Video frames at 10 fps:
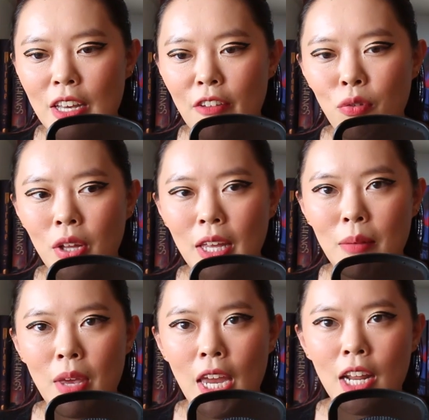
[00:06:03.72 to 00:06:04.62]
have
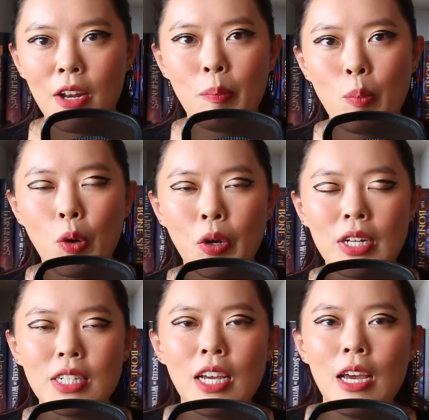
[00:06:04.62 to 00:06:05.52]
really made an
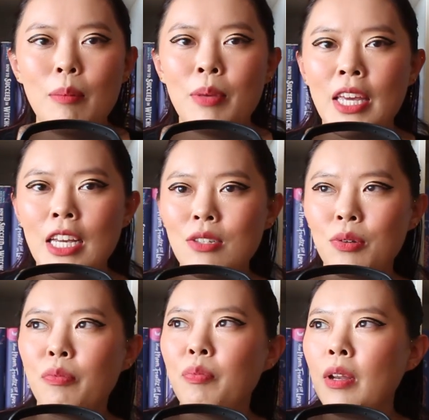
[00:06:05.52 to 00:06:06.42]
important piece,
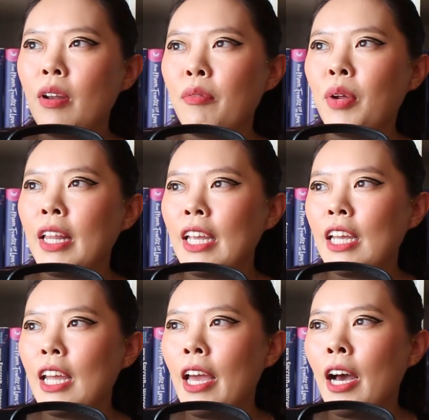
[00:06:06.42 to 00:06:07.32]
or been
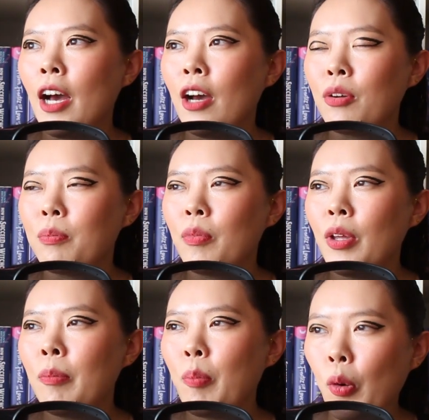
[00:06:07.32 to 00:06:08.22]
really
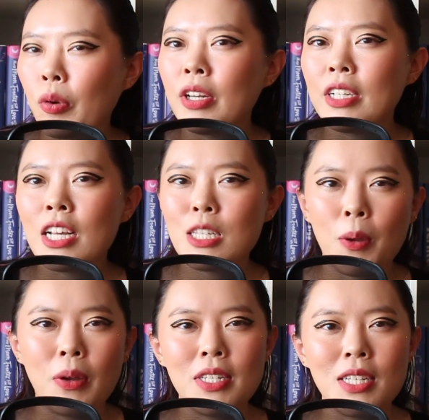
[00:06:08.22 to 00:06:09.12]
important
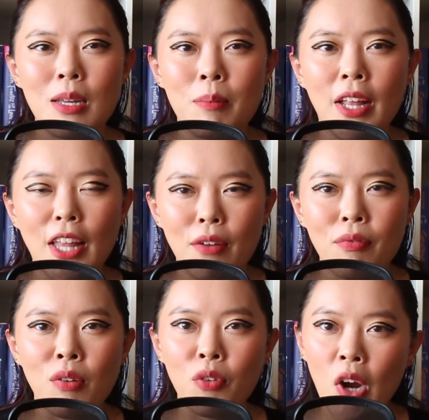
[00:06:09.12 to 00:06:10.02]
experiences in my life
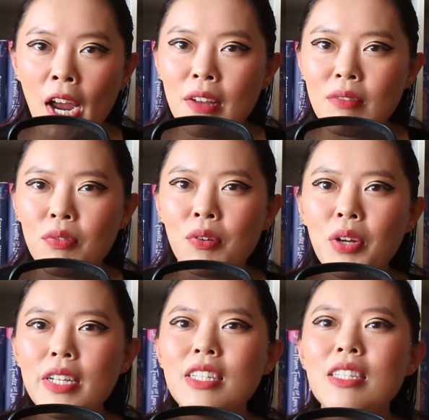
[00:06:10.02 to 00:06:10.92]
for a variety of different
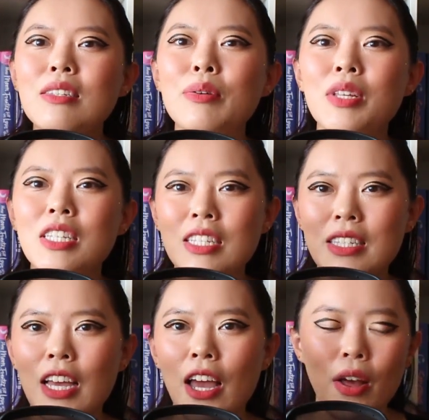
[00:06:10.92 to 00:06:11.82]
reasons. So this
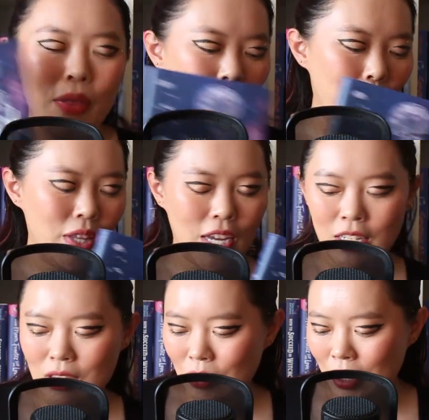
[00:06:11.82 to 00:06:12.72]
is the one that
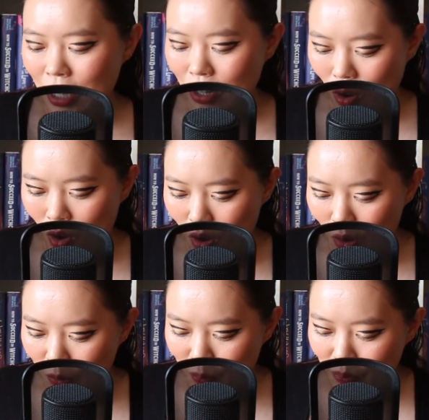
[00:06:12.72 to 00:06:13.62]
has started it
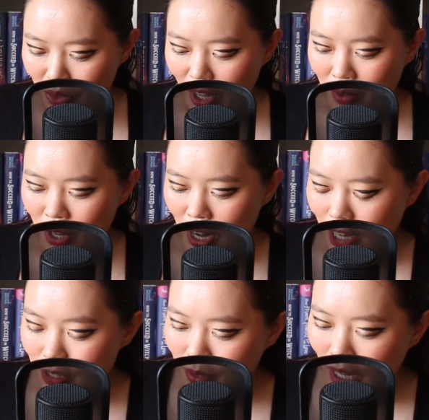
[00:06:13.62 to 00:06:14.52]
all. The
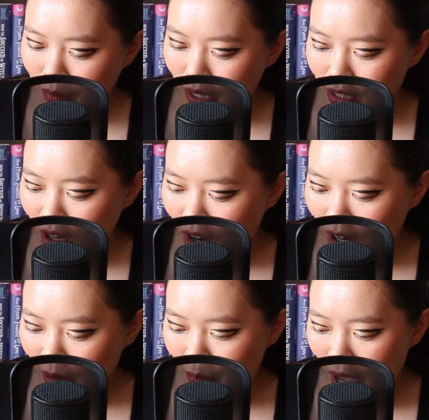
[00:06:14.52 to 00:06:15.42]
next one I want to
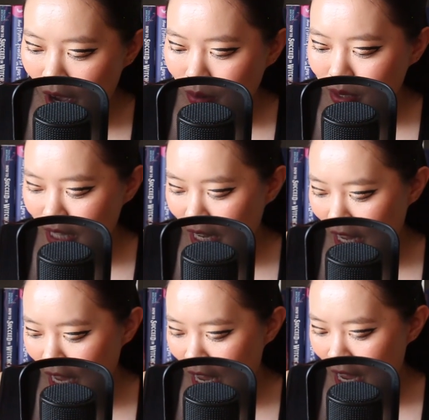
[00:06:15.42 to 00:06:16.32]
talk about
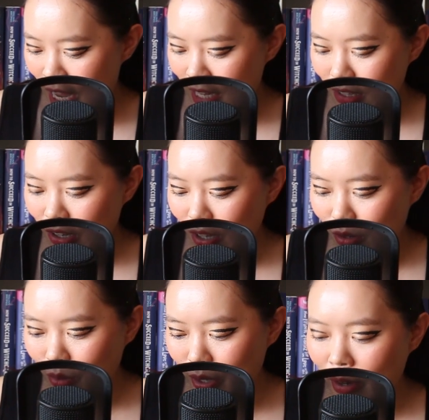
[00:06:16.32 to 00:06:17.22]
is
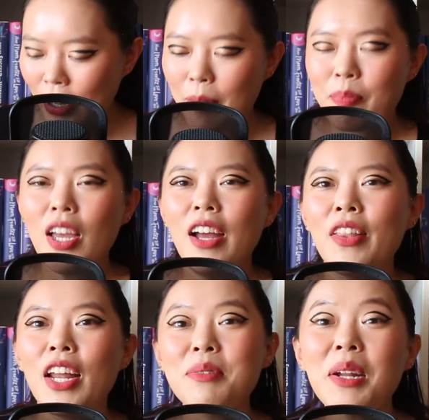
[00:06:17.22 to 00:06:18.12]
the
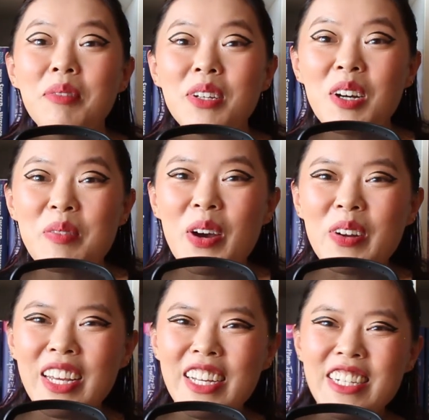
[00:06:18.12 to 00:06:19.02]
next one I want to talk
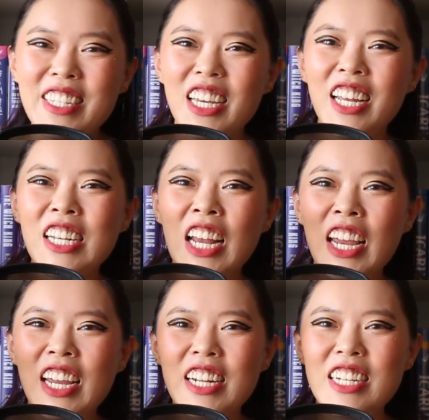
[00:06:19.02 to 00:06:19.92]
about is
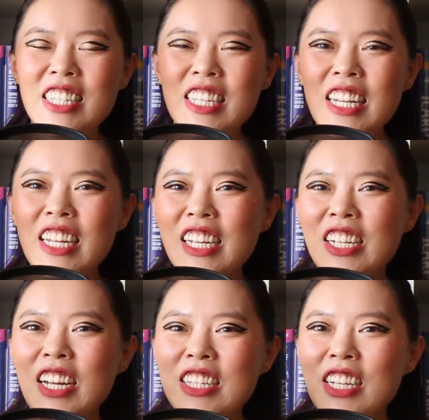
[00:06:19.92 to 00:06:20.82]
Jade City.
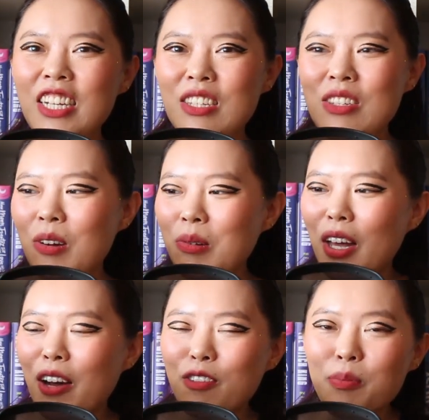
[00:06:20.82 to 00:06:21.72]
Jade City is so
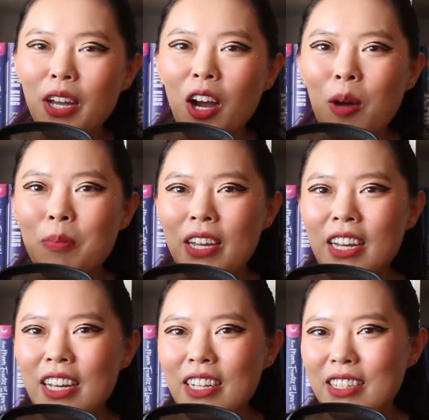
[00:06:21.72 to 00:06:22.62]
loved. My copy
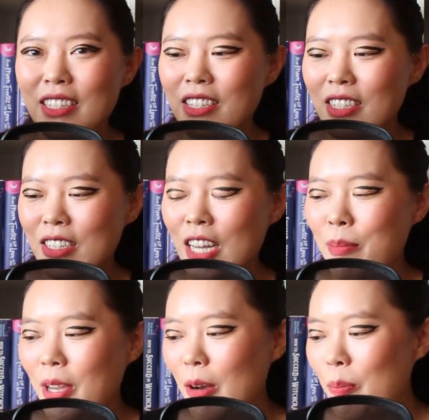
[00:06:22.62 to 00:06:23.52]
is
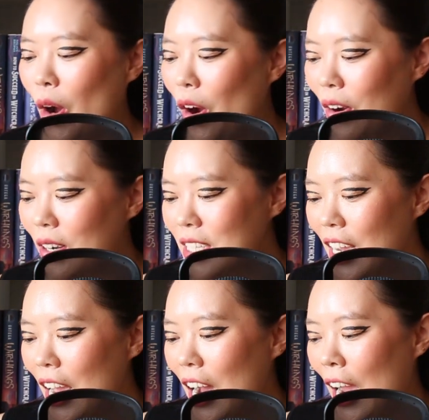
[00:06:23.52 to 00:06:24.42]
coming apart.
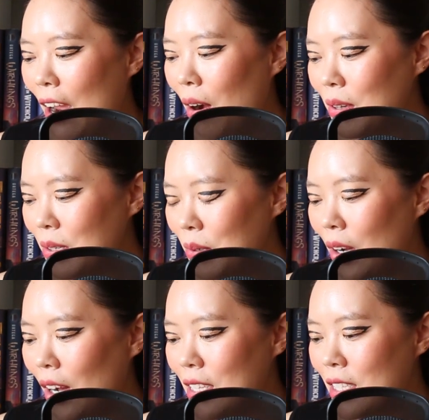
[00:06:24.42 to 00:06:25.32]
I also
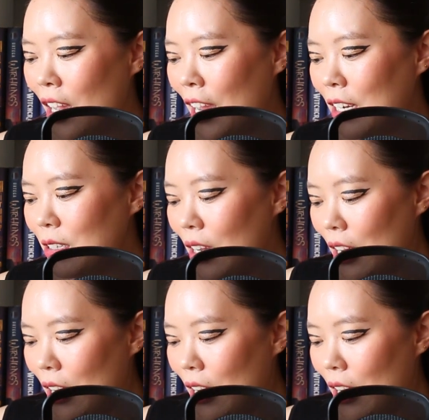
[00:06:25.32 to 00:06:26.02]
got signed